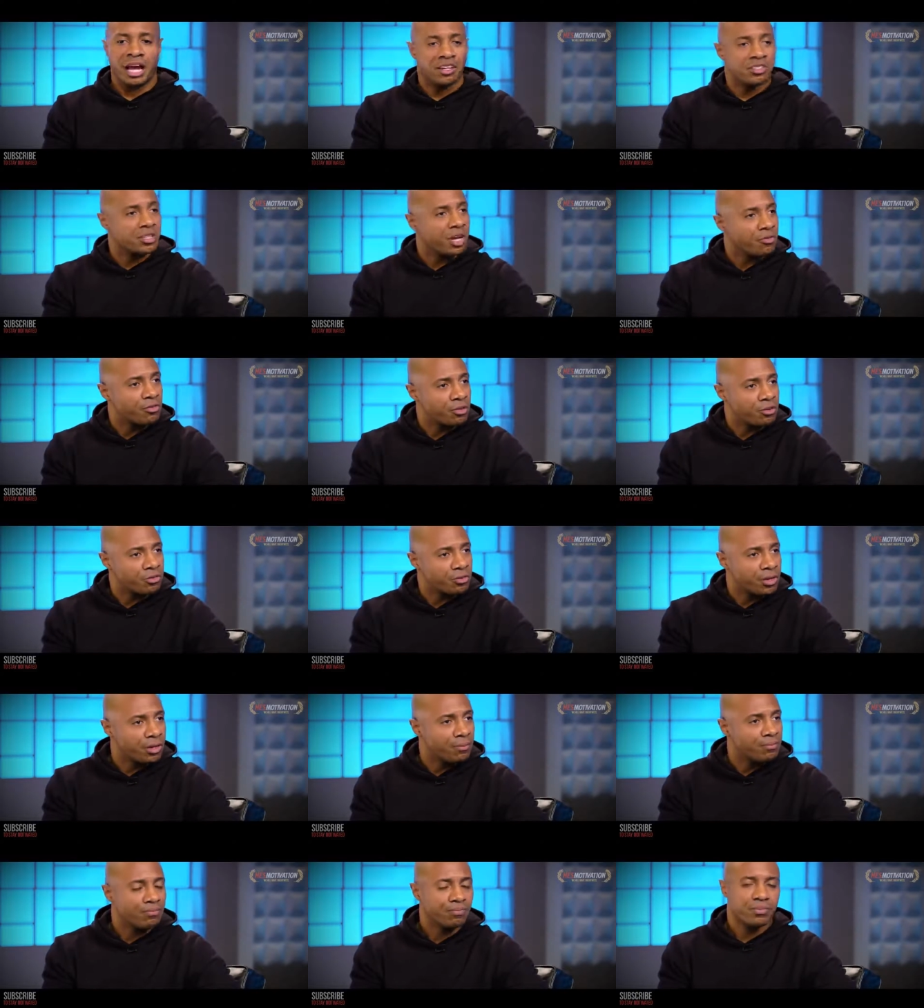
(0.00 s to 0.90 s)
I suffer
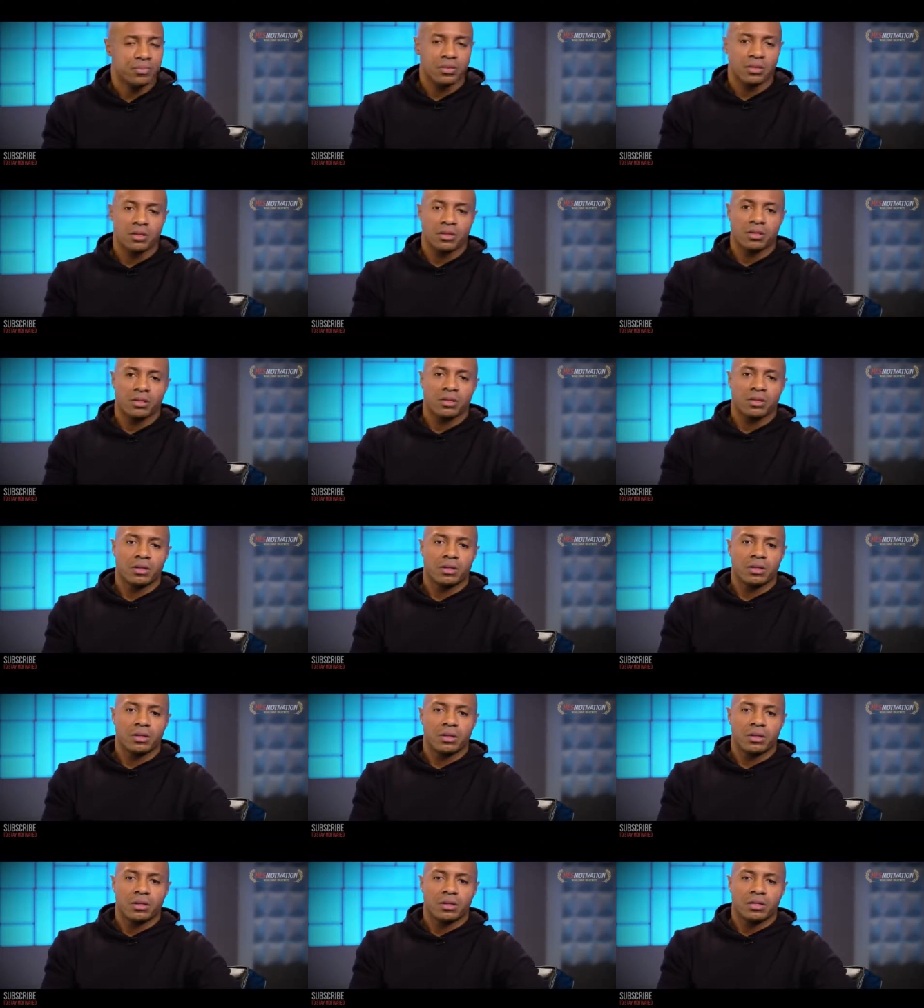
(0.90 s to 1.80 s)
from.
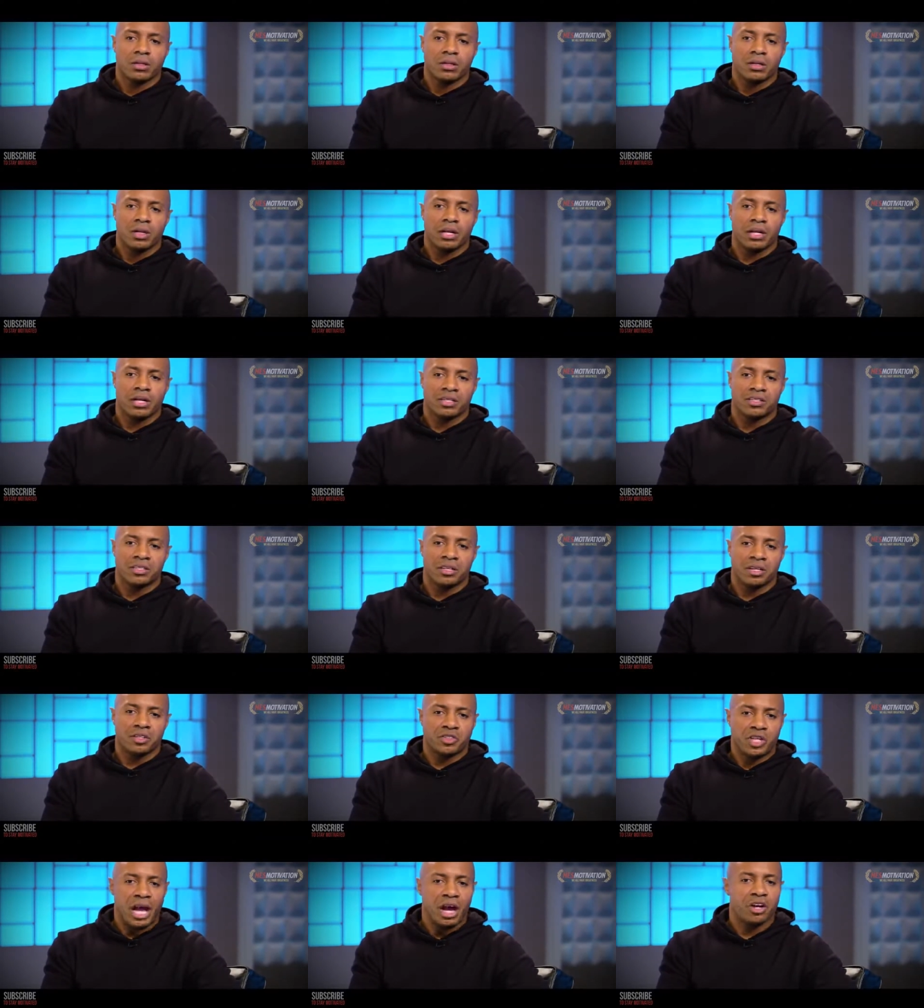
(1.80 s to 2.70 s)
It's
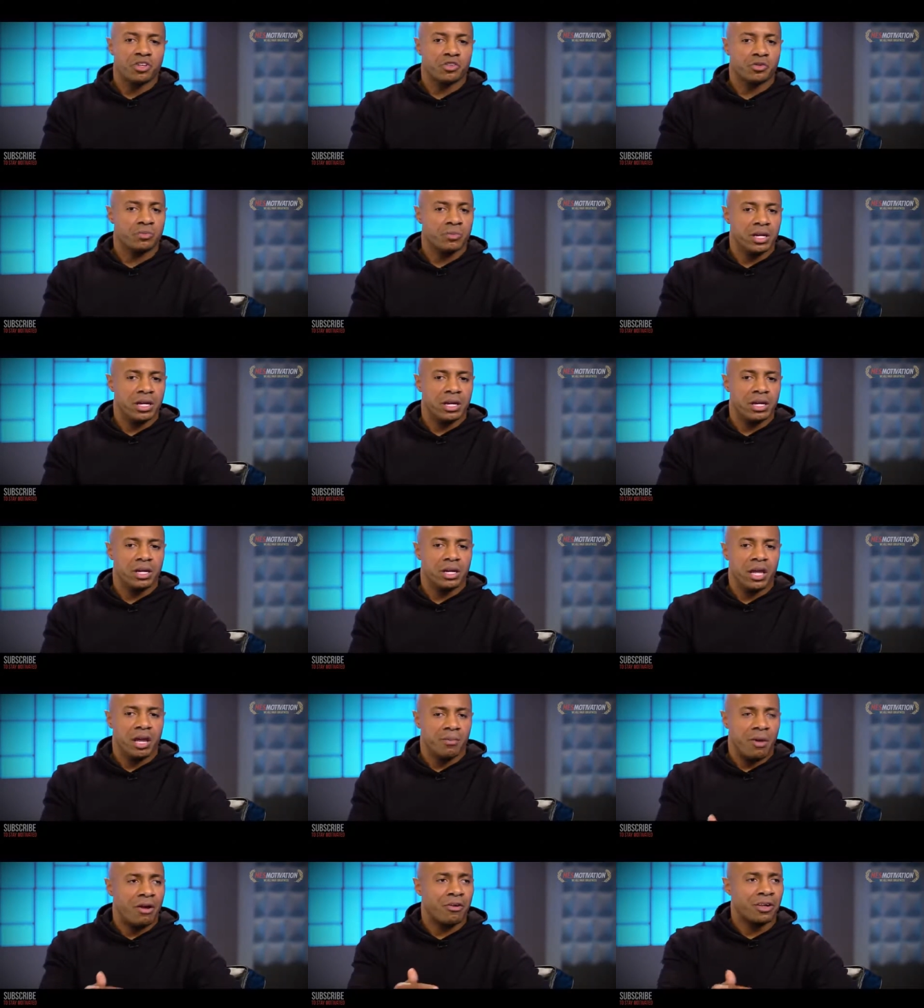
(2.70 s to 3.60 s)
a challenge for me
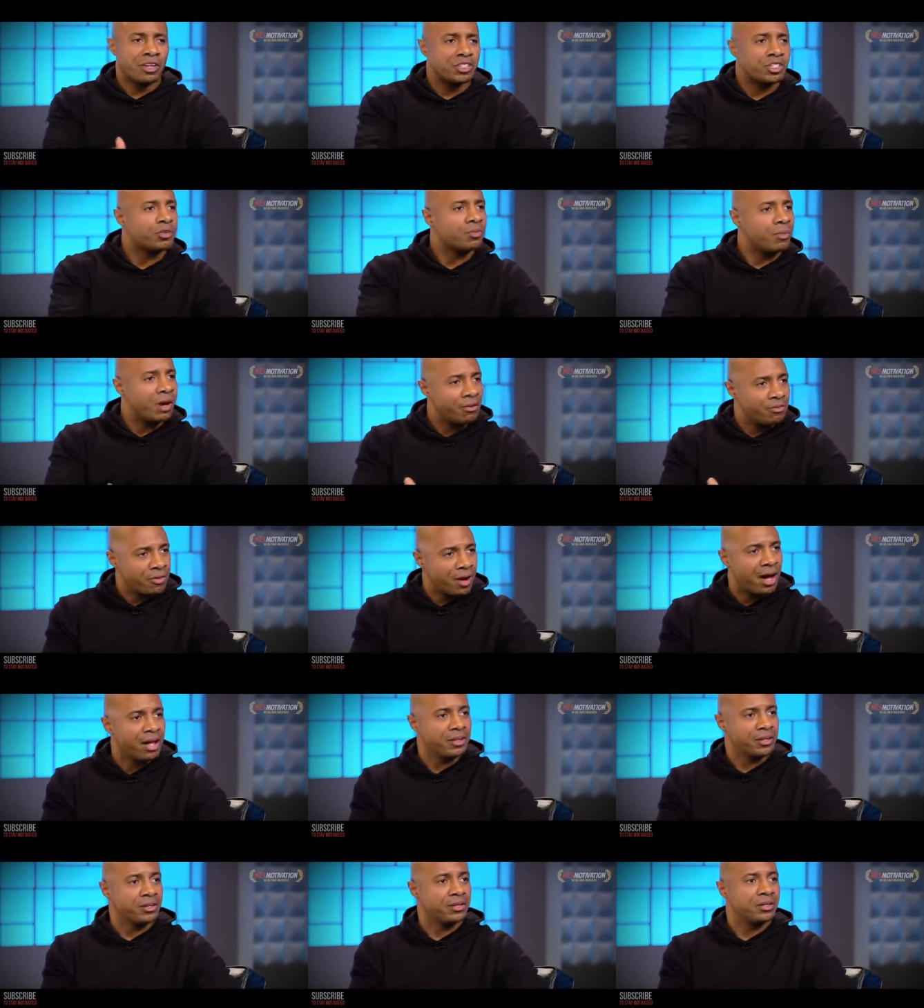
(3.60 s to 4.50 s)
in my relationship with my
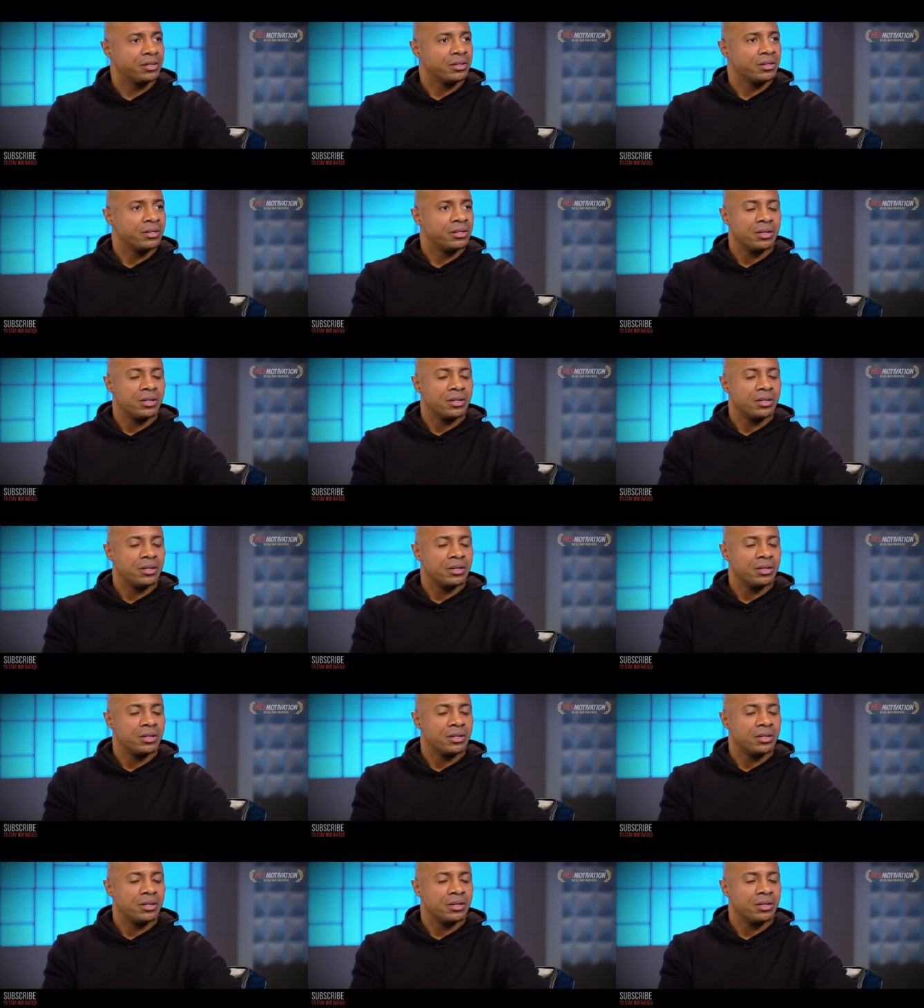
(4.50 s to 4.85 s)
father.